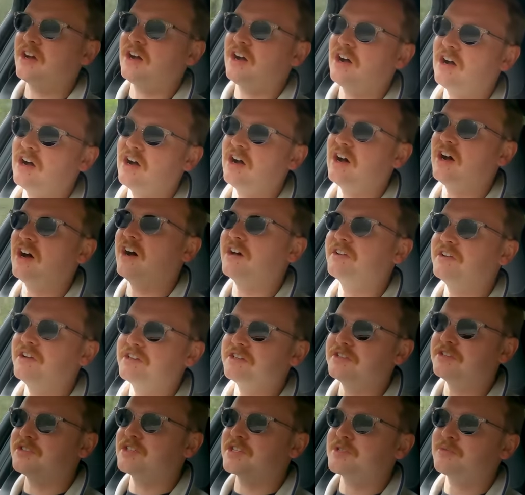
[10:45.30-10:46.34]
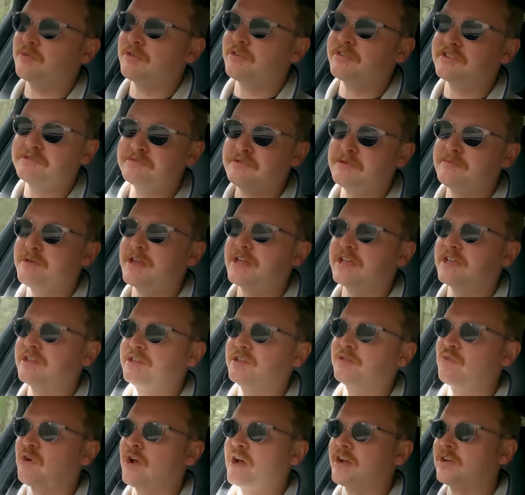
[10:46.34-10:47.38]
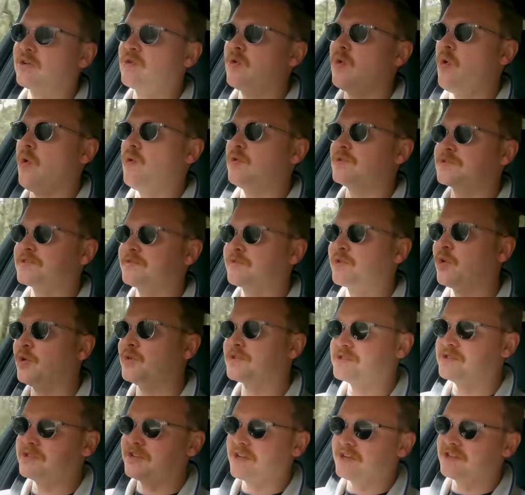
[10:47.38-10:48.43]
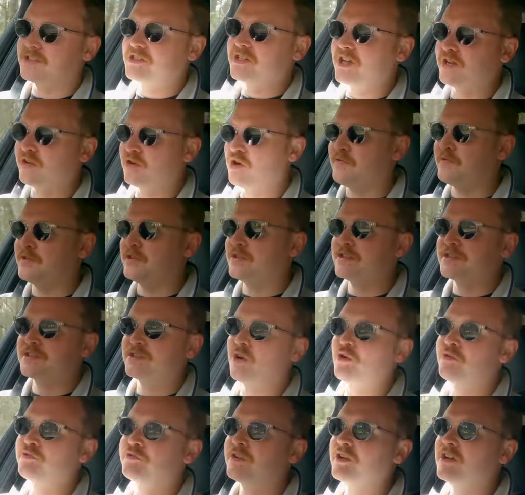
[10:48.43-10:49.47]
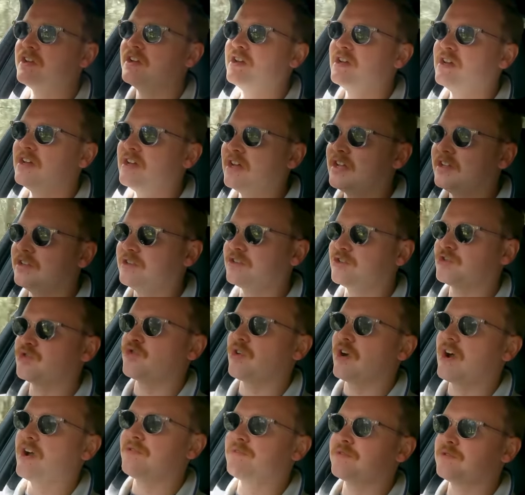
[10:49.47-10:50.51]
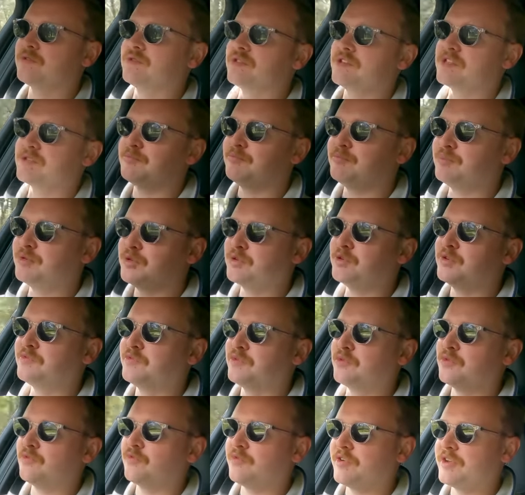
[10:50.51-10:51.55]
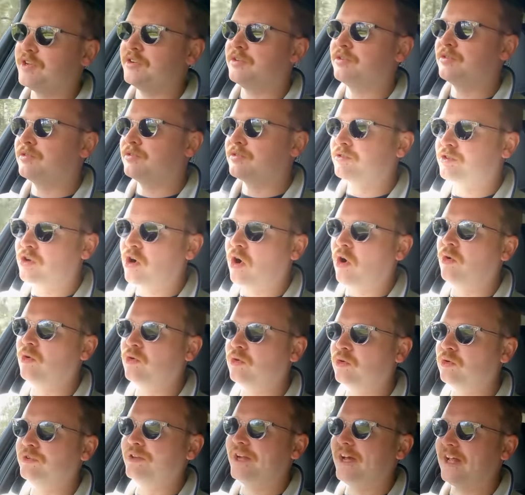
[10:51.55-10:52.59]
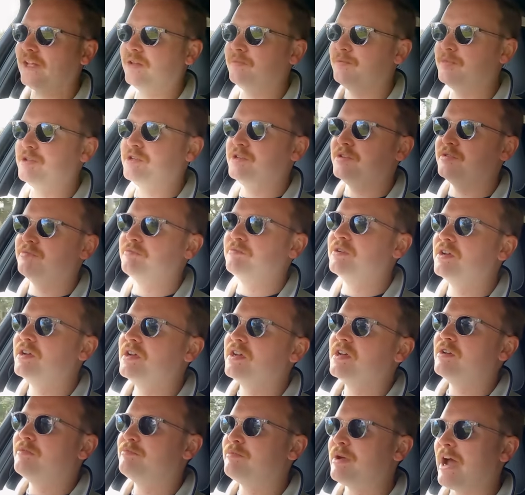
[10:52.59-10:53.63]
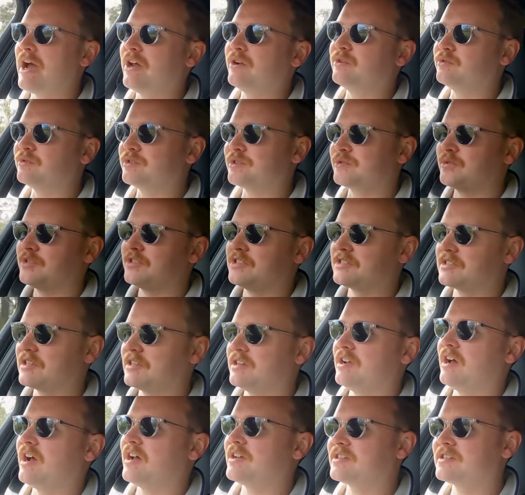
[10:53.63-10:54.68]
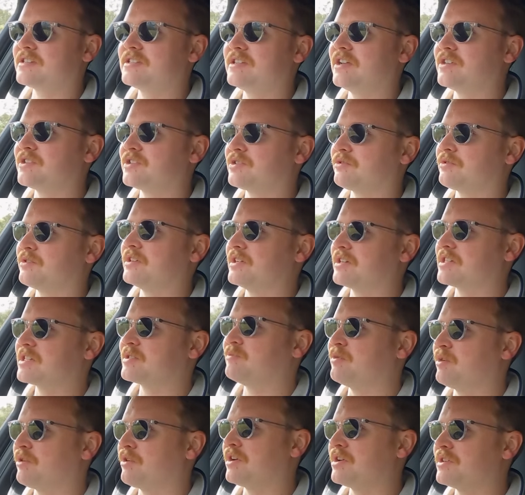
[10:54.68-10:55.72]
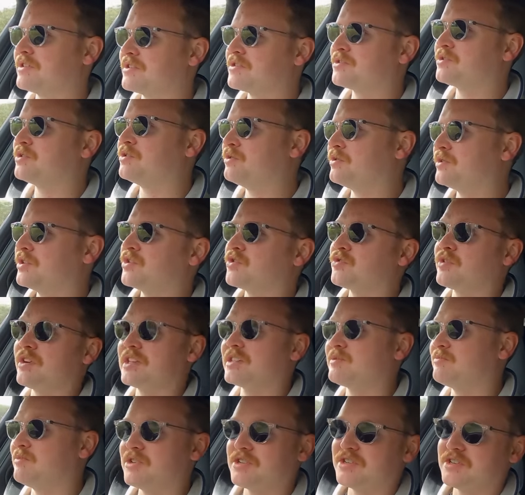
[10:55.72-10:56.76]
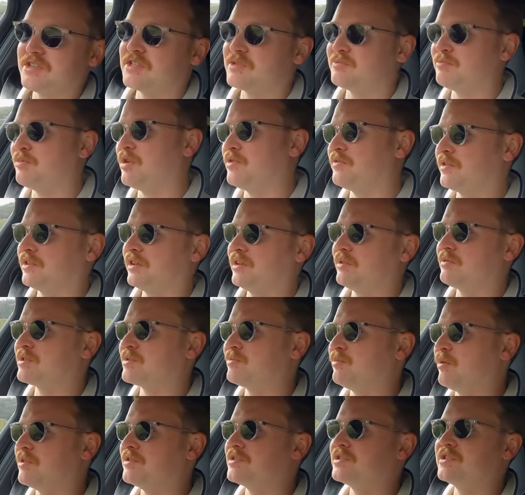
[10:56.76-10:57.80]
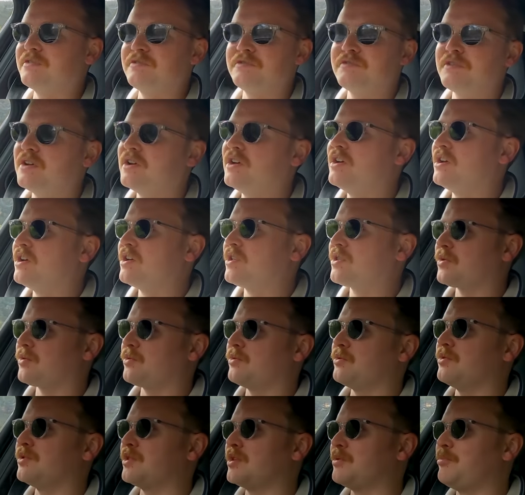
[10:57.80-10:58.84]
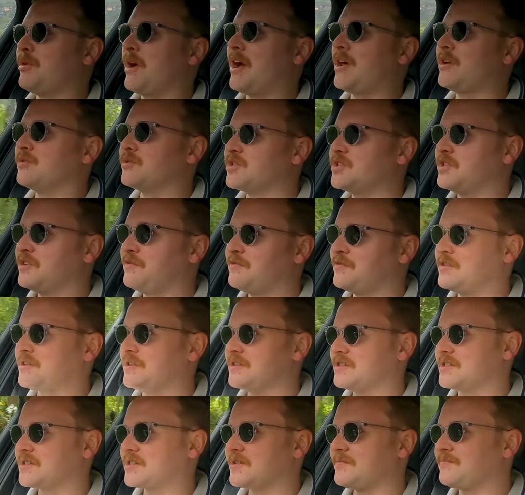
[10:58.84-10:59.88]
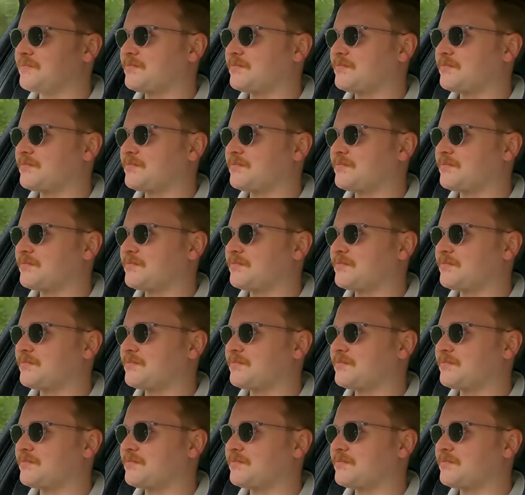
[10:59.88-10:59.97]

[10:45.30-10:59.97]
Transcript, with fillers: the car hard and you just want it to be making the right calls. Of course, you can take over yourself. You can drive through these beautiful real cold aluminium paddles, which is a nice sensory experience too, and the transmission is perfectly responsive through the paddle shifters.